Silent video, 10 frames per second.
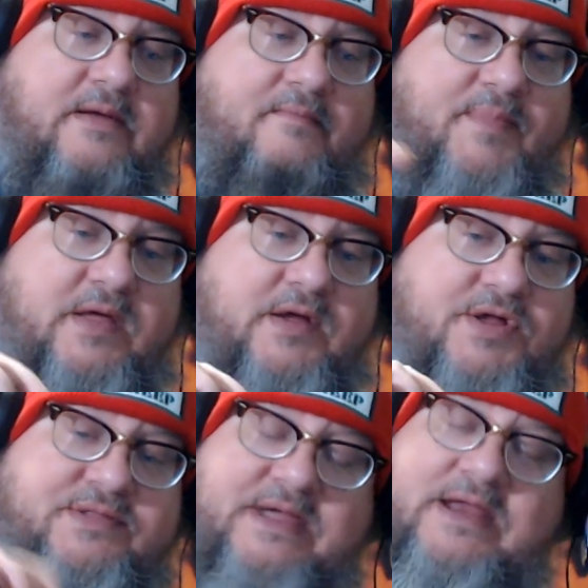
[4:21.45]
The
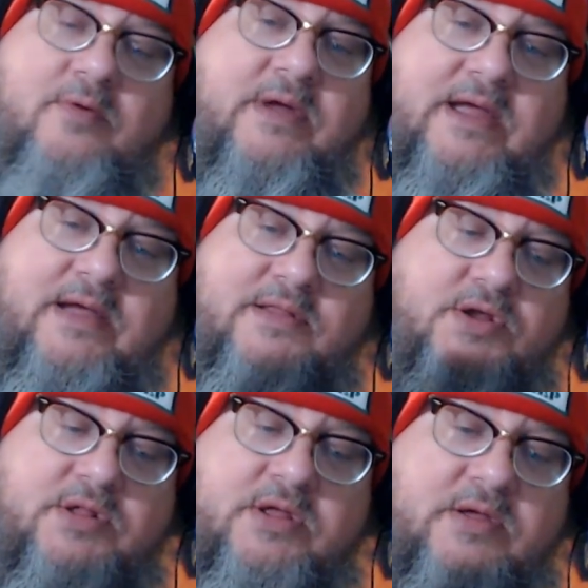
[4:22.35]
scenery and
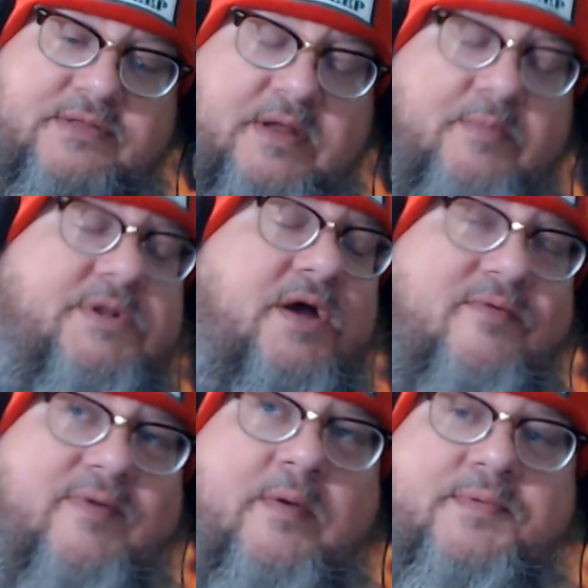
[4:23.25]
the
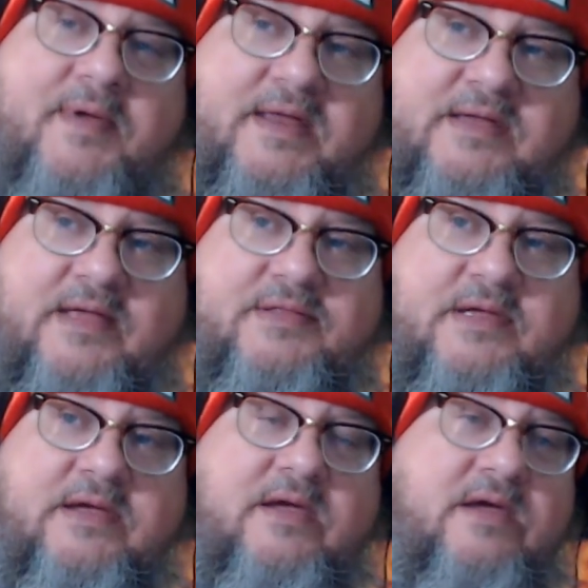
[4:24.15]
cinematography was
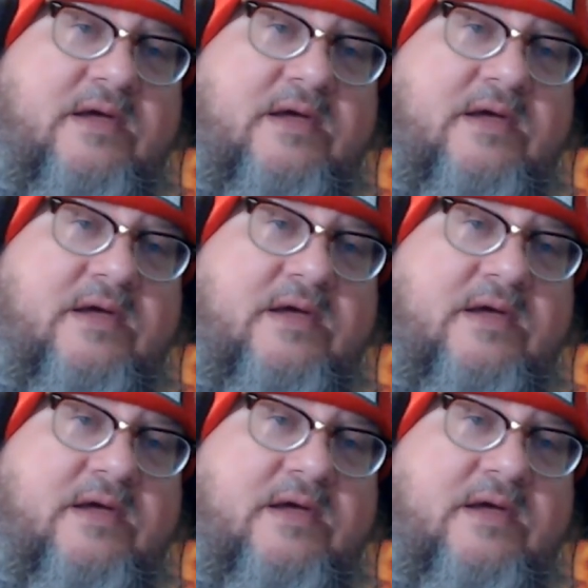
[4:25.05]
fantastic.